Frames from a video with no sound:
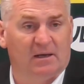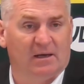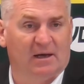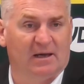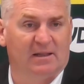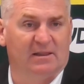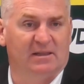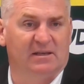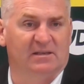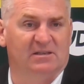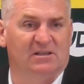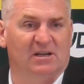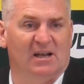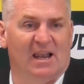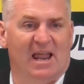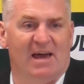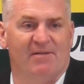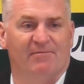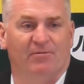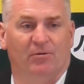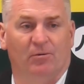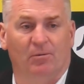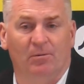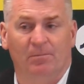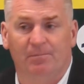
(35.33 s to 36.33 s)
at this
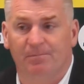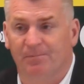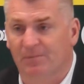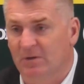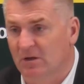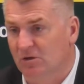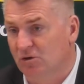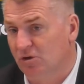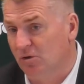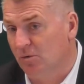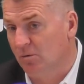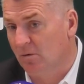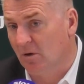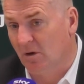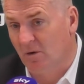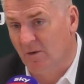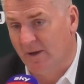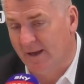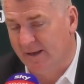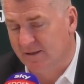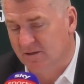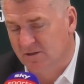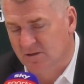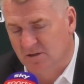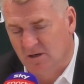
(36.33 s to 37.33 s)
level a 2-goal
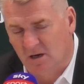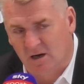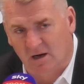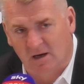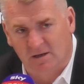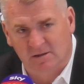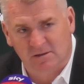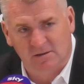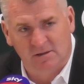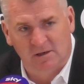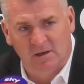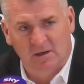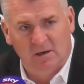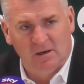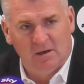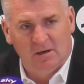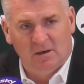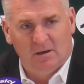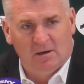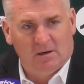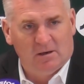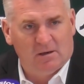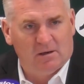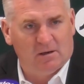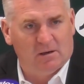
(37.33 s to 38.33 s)
head start,
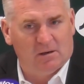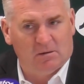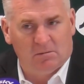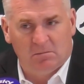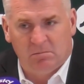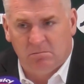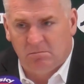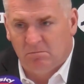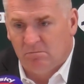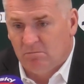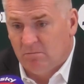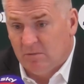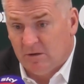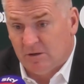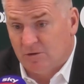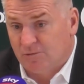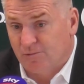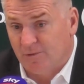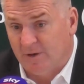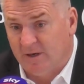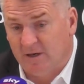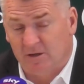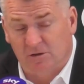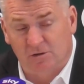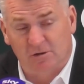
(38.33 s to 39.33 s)
it's
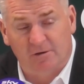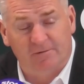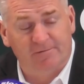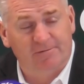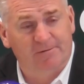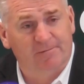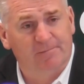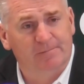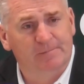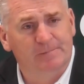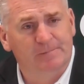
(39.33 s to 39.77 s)
really tough.